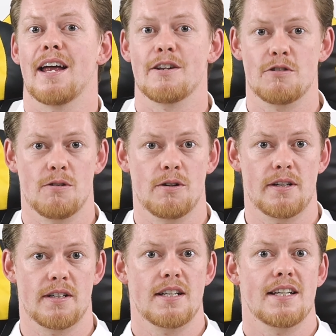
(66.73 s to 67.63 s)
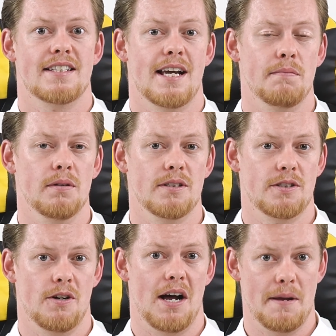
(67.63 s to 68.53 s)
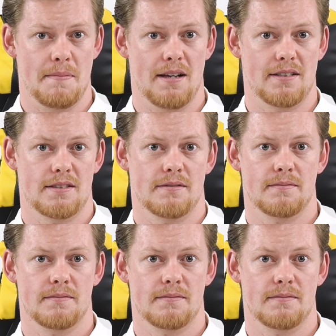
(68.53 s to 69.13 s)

Android, tablets or iPads.